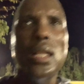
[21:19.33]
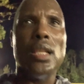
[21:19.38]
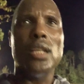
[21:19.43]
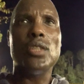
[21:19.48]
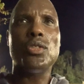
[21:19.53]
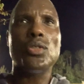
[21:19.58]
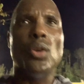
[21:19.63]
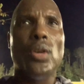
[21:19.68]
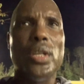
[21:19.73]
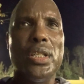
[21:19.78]

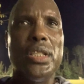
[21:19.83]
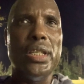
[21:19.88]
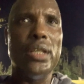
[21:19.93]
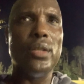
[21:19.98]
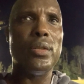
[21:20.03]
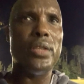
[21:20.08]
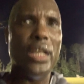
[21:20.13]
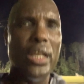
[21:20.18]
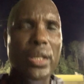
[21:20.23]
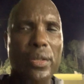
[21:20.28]
go
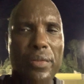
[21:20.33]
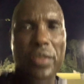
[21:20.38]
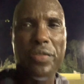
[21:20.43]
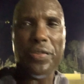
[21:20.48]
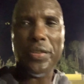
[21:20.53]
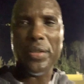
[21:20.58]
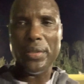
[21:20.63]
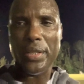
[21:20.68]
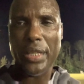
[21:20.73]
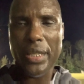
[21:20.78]
until the end of the
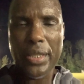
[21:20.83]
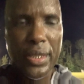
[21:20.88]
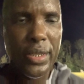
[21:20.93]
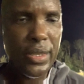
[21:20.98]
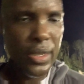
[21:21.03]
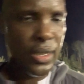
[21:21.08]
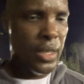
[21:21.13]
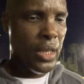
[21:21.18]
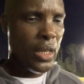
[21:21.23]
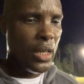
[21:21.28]
field,
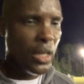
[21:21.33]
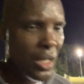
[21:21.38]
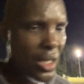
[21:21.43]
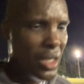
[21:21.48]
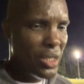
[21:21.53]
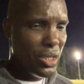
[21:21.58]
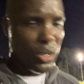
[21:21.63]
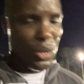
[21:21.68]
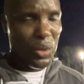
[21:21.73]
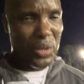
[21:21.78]

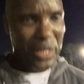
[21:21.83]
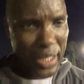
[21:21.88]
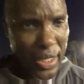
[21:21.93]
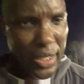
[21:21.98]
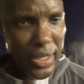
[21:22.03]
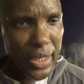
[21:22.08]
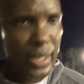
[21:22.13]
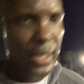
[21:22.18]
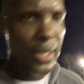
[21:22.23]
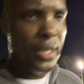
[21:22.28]
slowly,
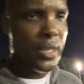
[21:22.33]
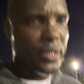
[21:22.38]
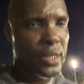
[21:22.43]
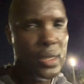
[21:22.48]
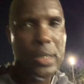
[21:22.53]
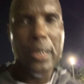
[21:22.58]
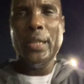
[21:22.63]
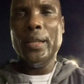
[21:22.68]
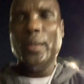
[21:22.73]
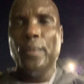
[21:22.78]

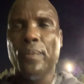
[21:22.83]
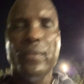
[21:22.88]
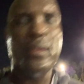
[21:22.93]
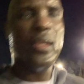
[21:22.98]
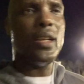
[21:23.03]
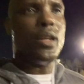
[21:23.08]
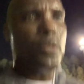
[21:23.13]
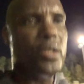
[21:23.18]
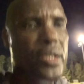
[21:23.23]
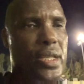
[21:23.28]

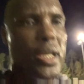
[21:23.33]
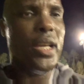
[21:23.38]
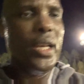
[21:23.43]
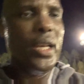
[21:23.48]
because